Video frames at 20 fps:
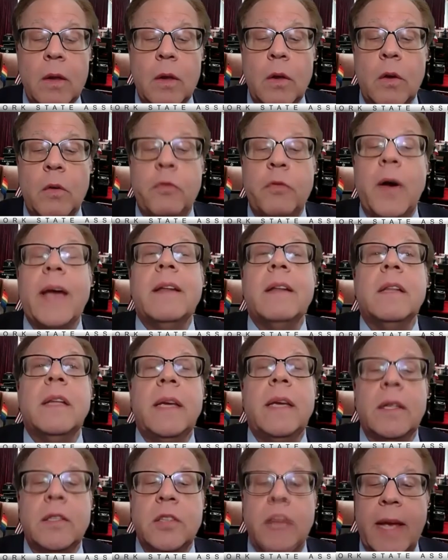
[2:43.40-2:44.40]

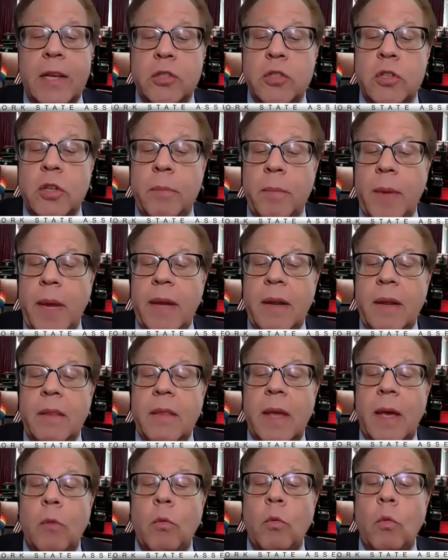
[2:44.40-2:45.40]
Finally, it's
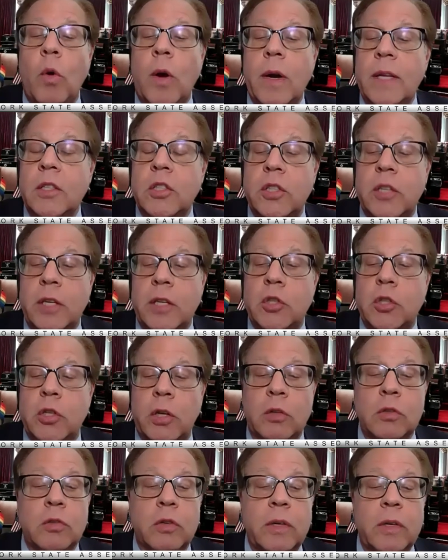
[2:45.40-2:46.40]
estimated that 1 in 6
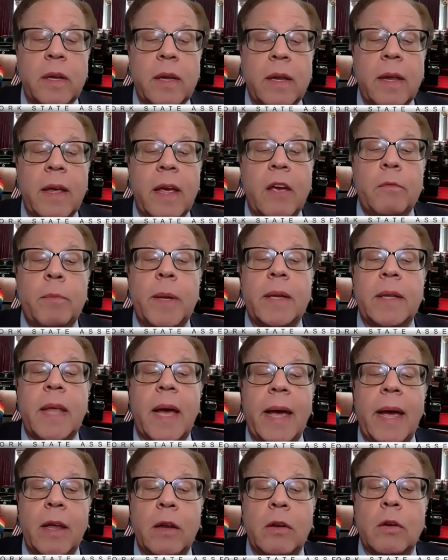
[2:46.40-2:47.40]
children have been
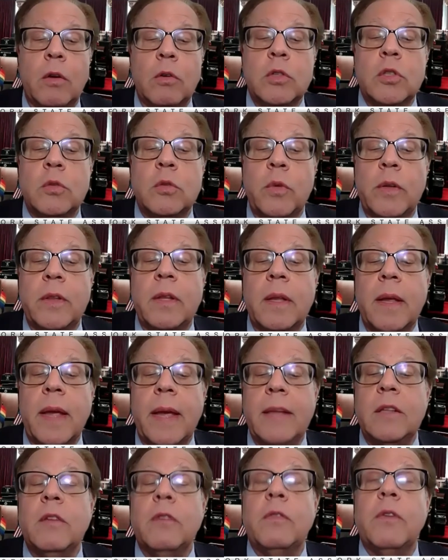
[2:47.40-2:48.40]
diagnosed with
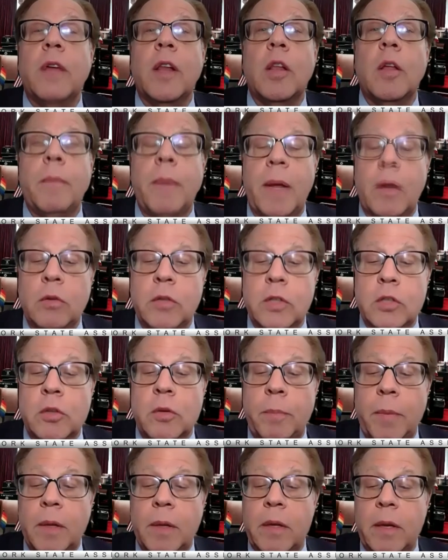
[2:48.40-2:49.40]
a developmental
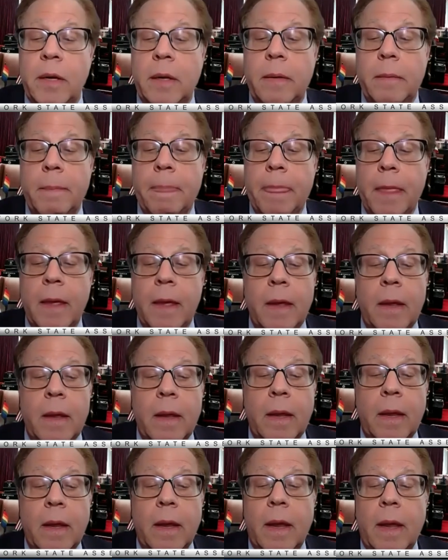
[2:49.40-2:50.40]
disability,
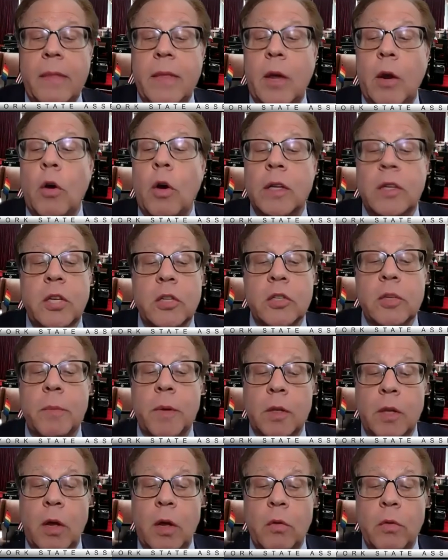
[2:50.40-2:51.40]
and that autism
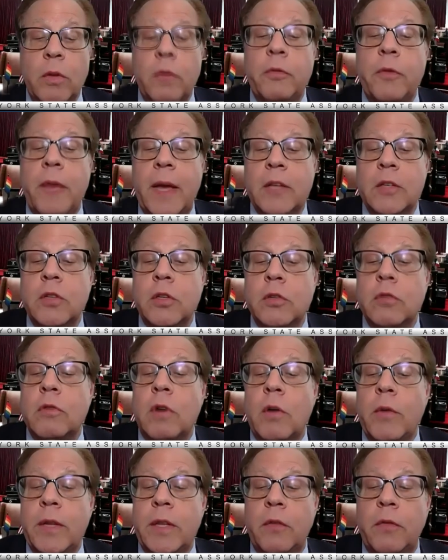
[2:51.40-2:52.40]
alone, the fastest
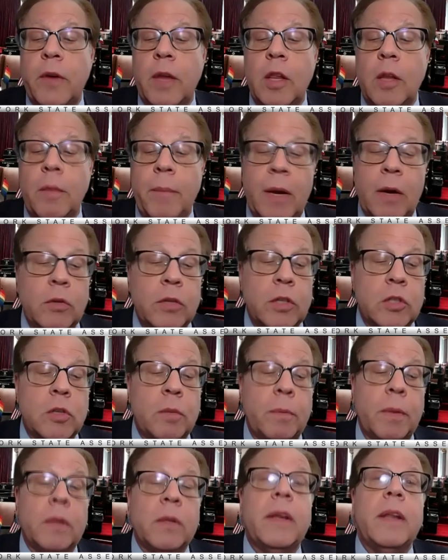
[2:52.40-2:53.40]
growing developmental
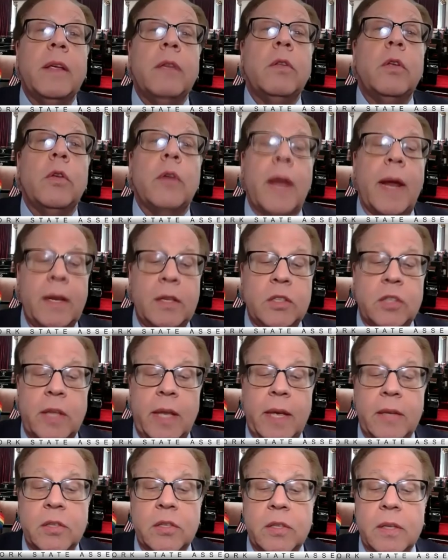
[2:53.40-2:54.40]
disability in the United
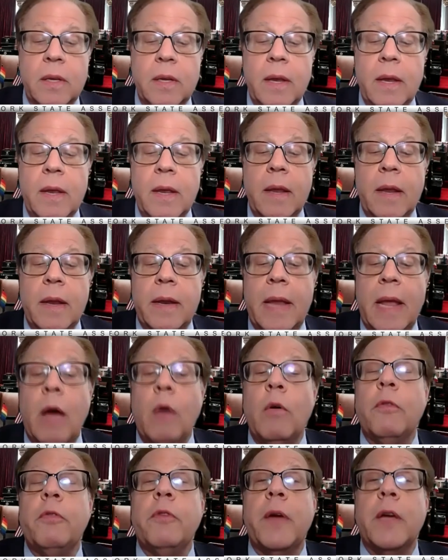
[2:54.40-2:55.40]
States,
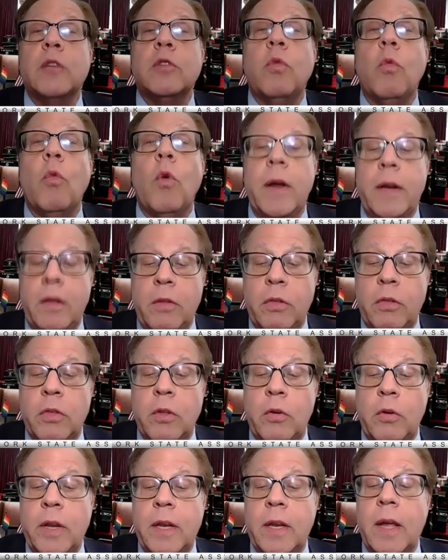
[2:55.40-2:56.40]
now affects 1 in
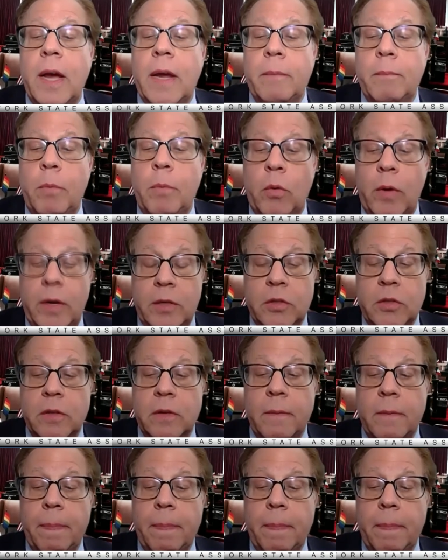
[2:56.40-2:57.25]
39 boys.